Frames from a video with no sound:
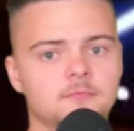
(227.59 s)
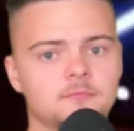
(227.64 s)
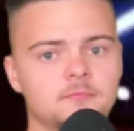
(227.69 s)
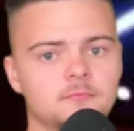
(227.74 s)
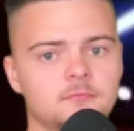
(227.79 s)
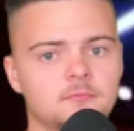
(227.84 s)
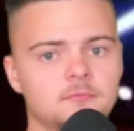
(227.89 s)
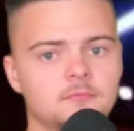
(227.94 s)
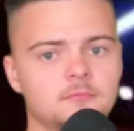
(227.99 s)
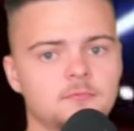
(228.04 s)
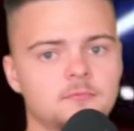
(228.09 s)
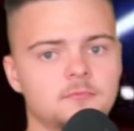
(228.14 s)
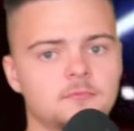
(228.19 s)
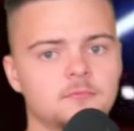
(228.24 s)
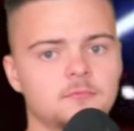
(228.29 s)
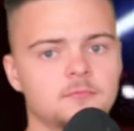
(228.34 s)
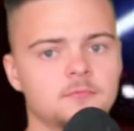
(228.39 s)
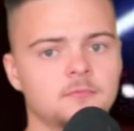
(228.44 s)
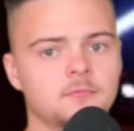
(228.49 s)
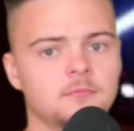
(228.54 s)

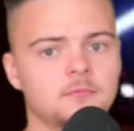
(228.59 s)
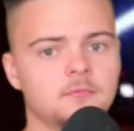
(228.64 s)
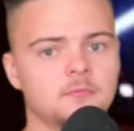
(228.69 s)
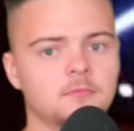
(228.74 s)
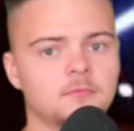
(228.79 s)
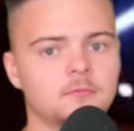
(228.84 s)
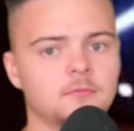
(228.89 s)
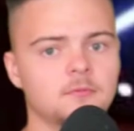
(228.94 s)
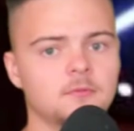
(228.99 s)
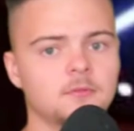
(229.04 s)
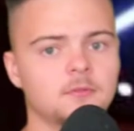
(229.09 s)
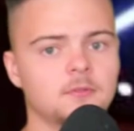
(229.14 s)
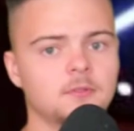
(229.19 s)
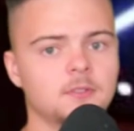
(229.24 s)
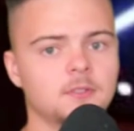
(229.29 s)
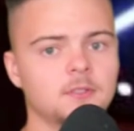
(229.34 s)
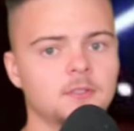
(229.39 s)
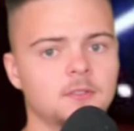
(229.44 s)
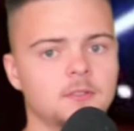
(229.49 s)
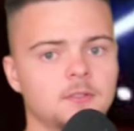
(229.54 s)

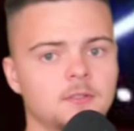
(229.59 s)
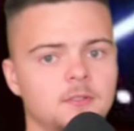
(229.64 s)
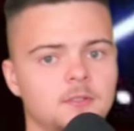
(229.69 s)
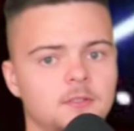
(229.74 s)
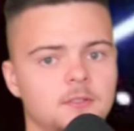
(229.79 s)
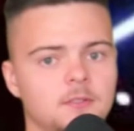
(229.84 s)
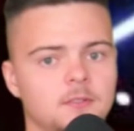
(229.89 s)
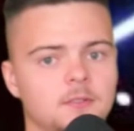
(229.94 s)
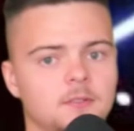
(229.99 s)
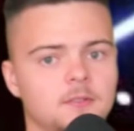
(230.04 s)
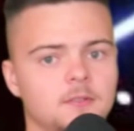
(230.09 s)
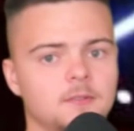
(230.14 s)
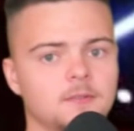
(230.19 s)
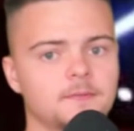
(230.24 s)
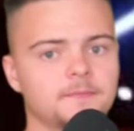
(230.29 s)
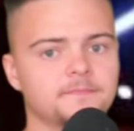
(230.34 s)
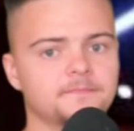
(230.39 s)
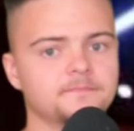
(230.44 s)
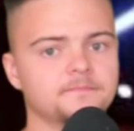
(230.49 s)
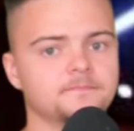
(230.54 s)

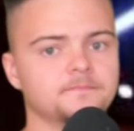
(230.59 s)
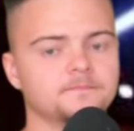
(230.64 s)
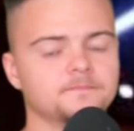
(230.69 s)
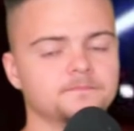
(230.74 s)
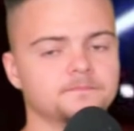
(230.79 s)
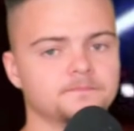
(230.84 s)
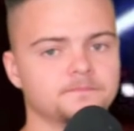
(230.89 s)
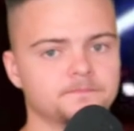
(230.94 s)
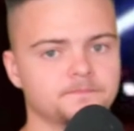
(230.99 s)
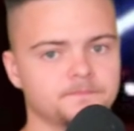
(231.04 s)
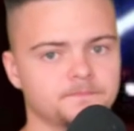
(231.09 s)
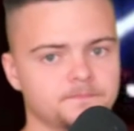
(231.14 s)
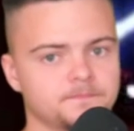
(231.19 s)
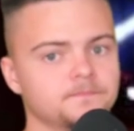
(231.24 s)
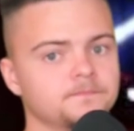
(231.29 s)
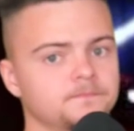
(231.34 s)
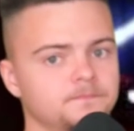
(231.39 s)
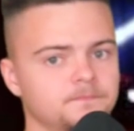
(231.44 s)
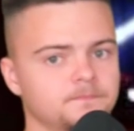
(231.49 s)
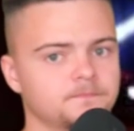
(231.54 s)

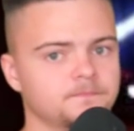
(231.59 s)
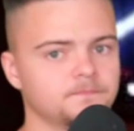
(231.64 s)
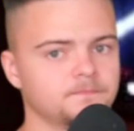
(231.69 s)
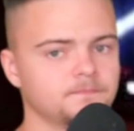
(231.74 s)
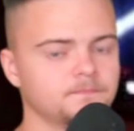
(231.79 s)
Nobody speaks.